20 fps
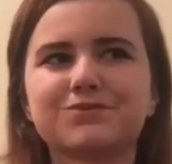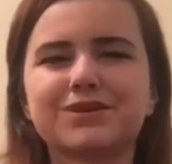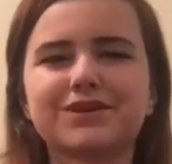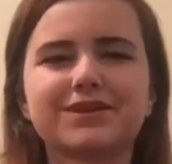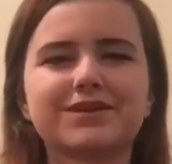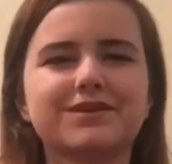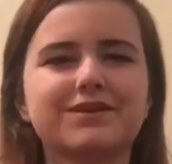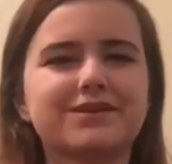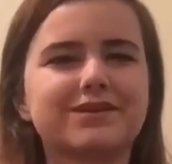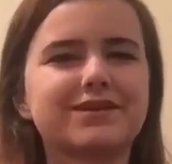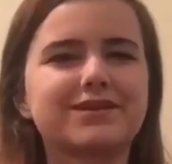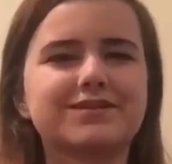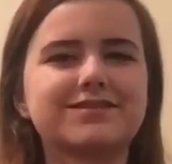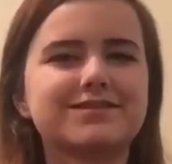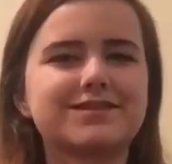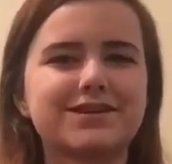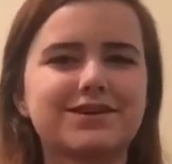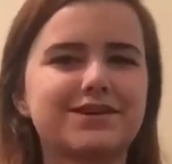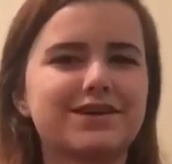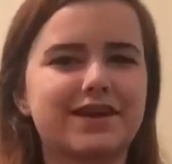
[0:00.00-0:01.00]
really
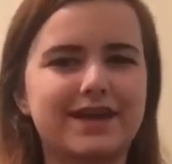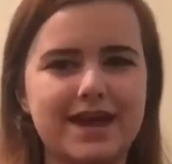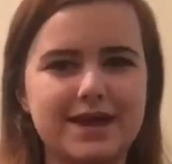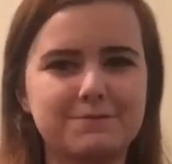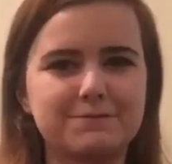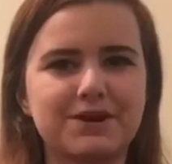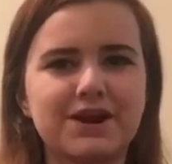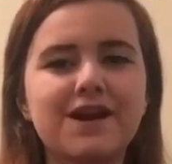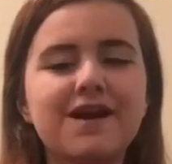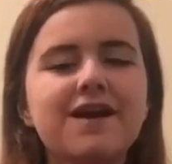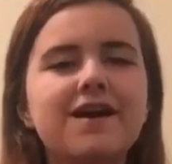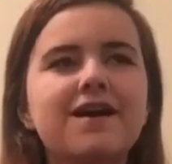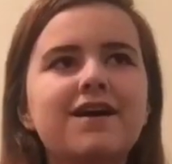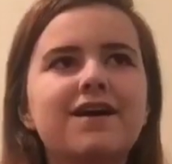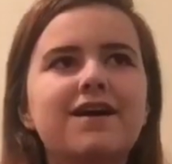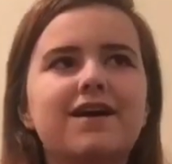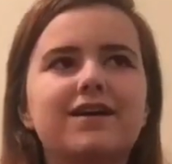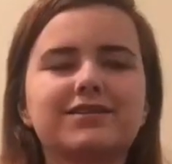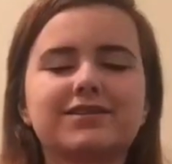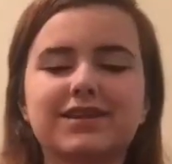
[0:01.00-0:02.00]
considered a gamer?
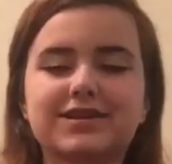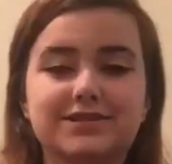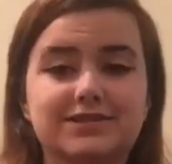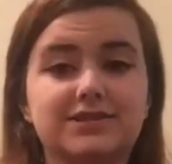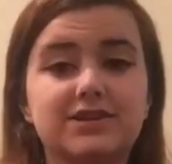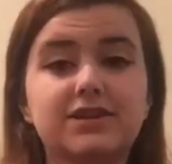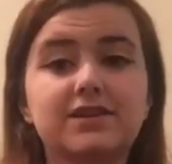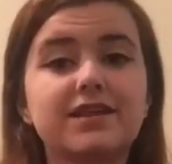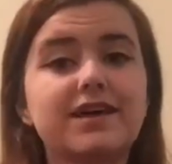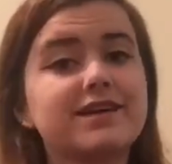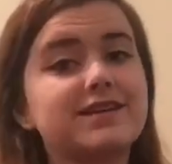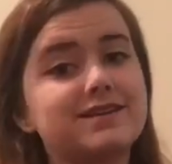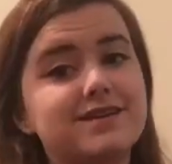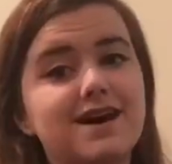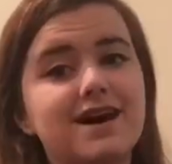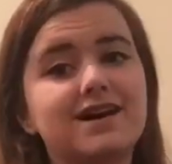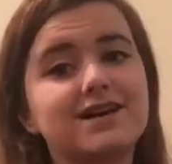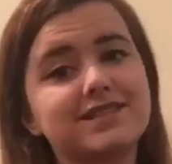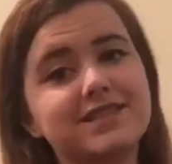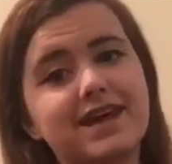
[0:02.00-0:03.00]
Unless you're
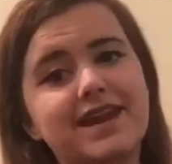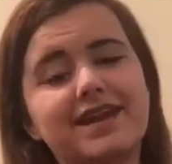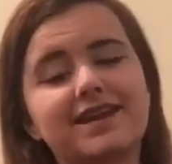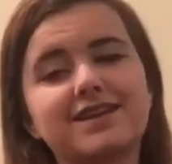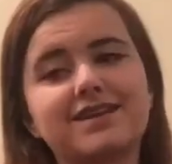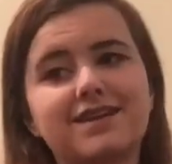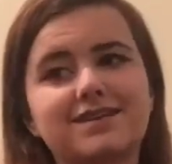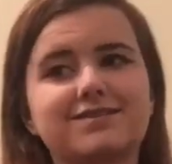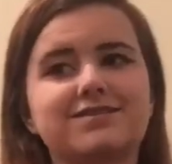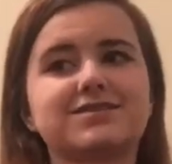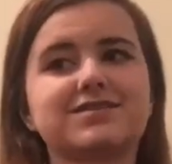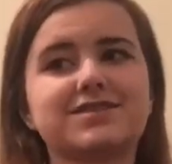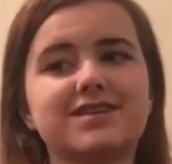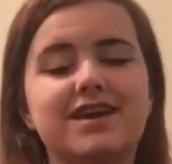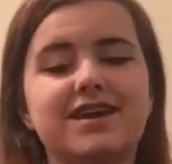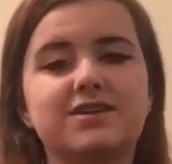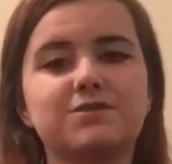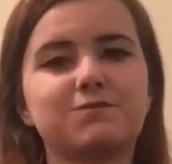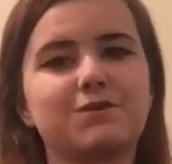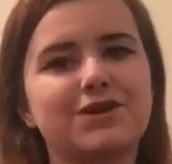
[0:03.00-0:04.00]
young, then I can
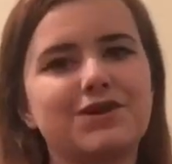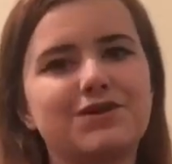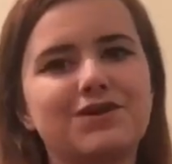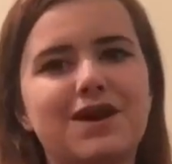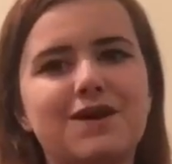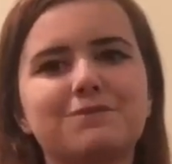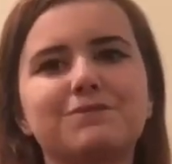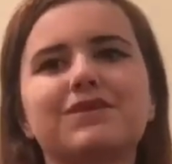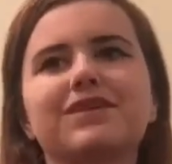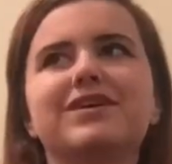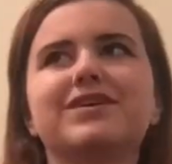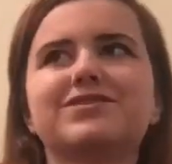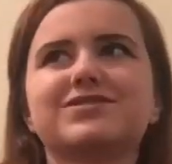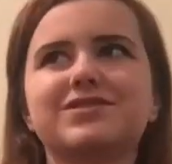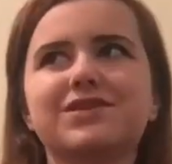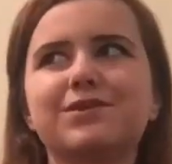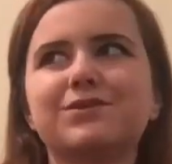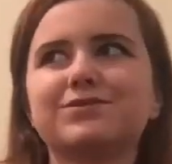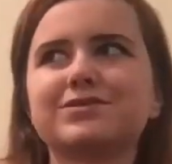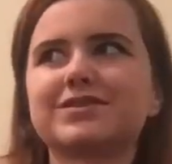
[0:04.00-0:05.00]
understand where you're not really
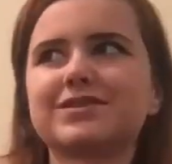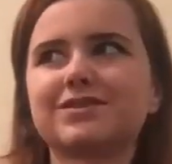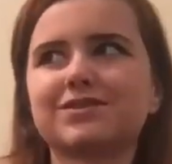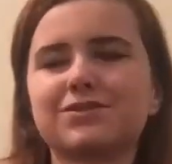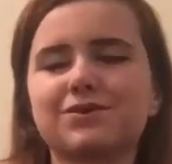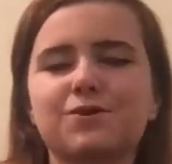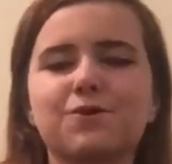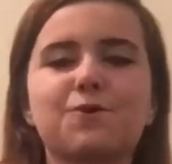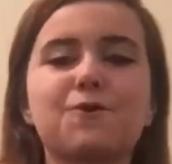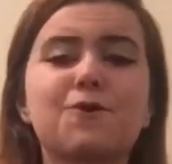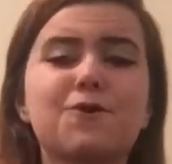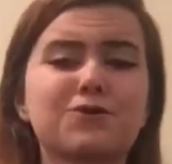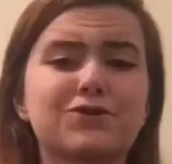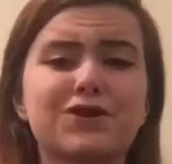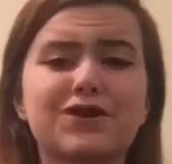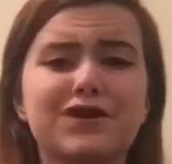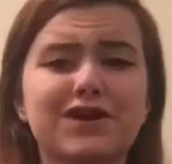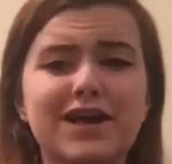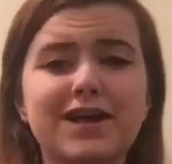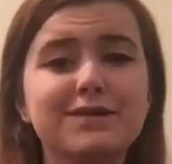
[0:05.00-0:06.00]
introduced to the
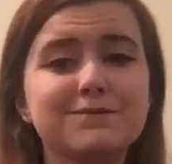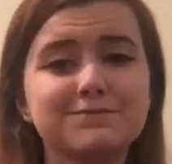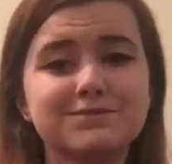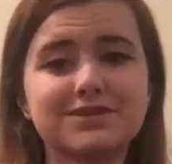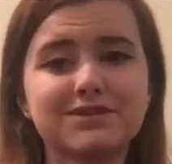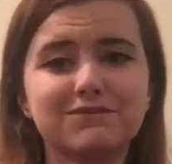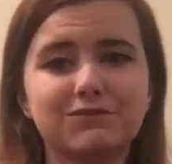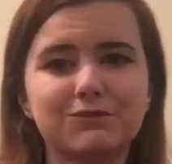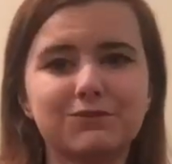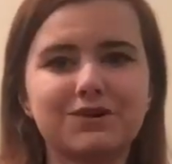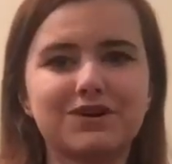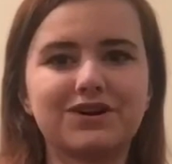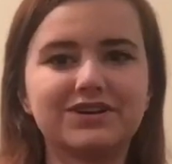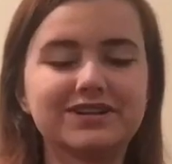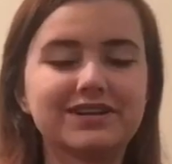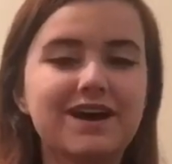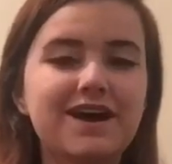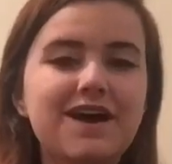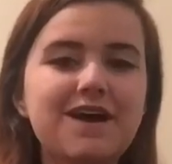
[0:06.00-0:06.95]
horror games of the world.